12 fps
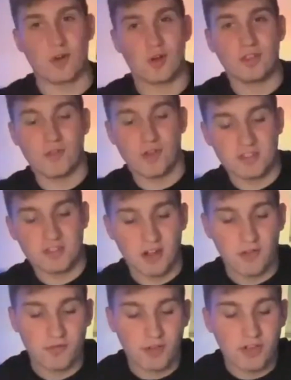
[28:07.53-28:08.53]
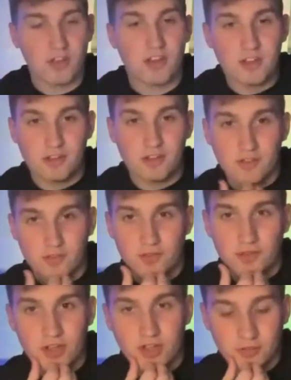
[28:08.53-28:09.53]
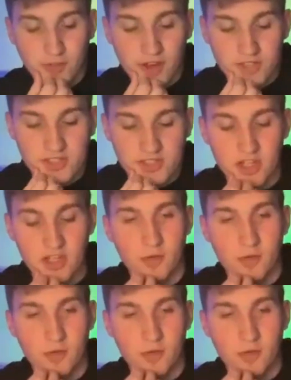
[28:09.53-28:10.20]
wrong in the first half for Exeter.